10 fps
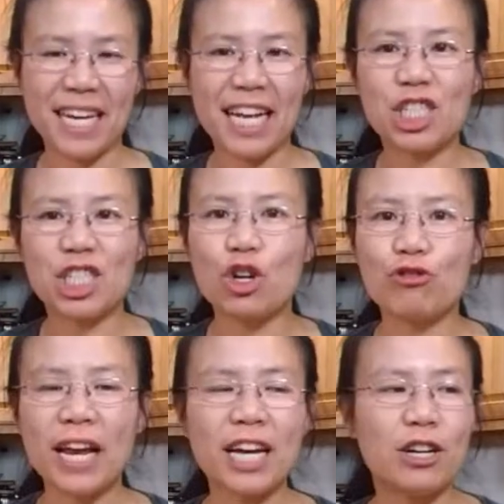It's a
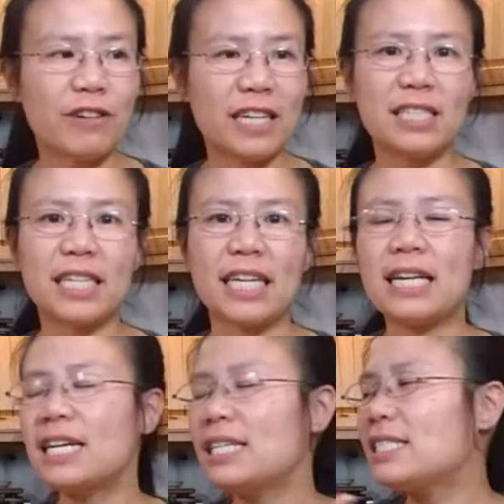great green
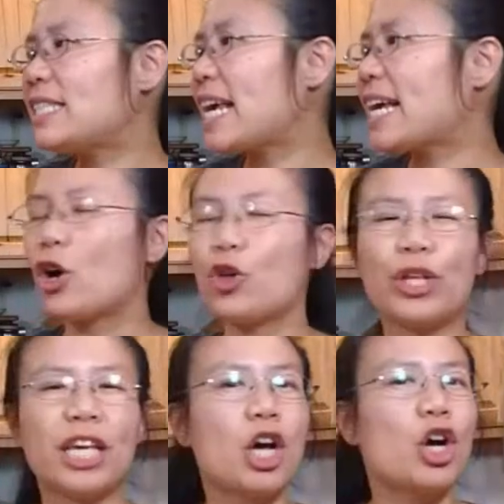tea, staying
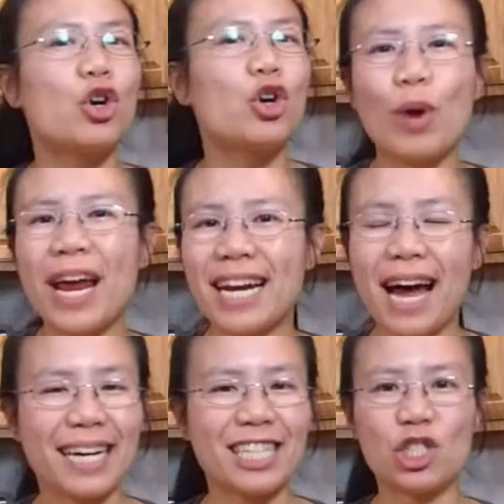healthy, great
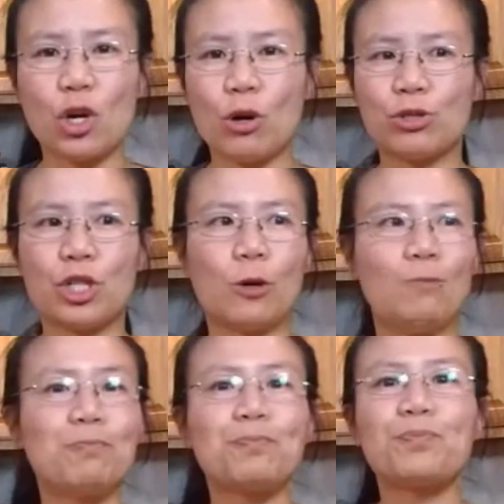iced
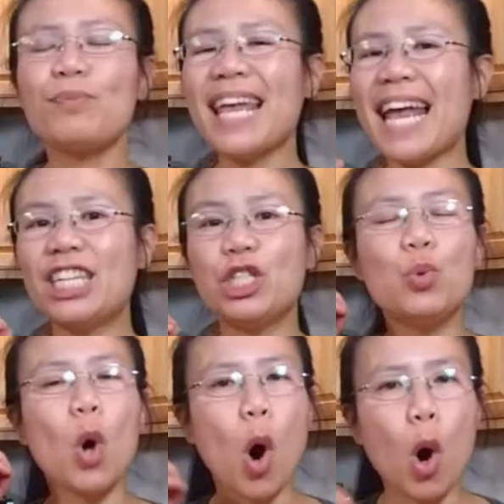also. And
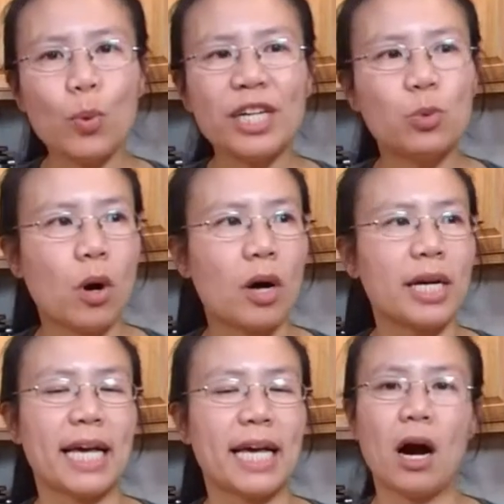you always want
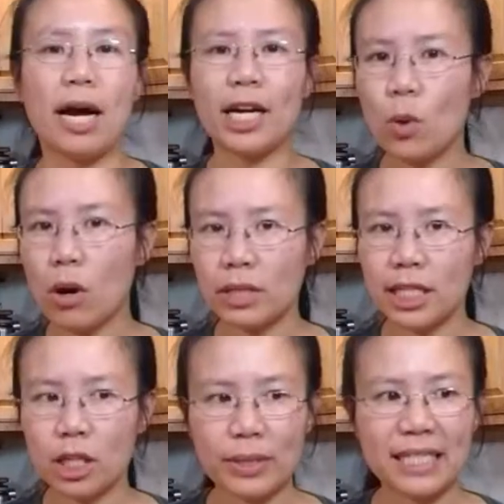a high quality
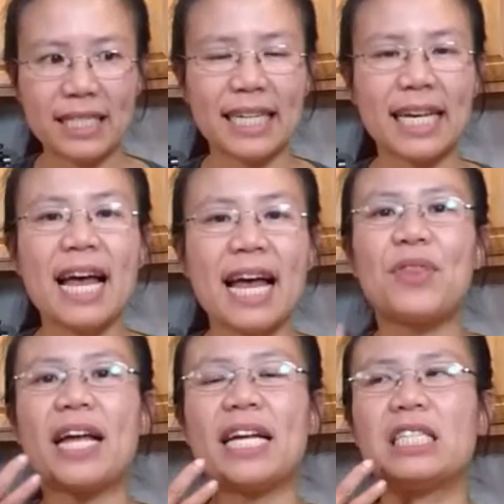green tea
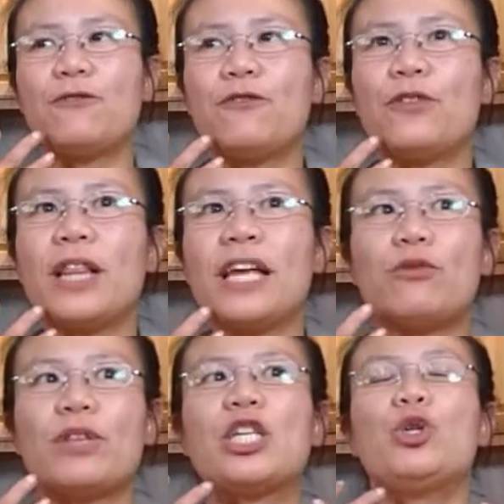that its flavor,
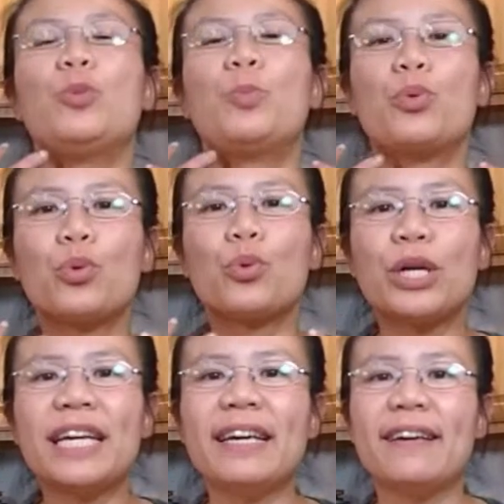like you
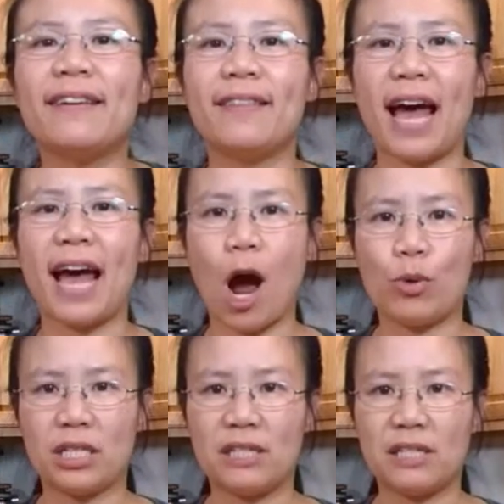breathe out
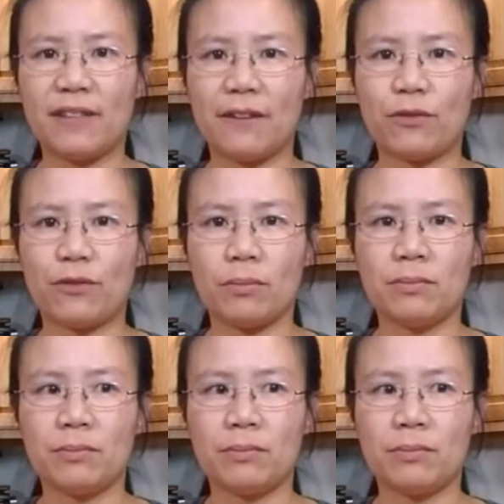its flavor.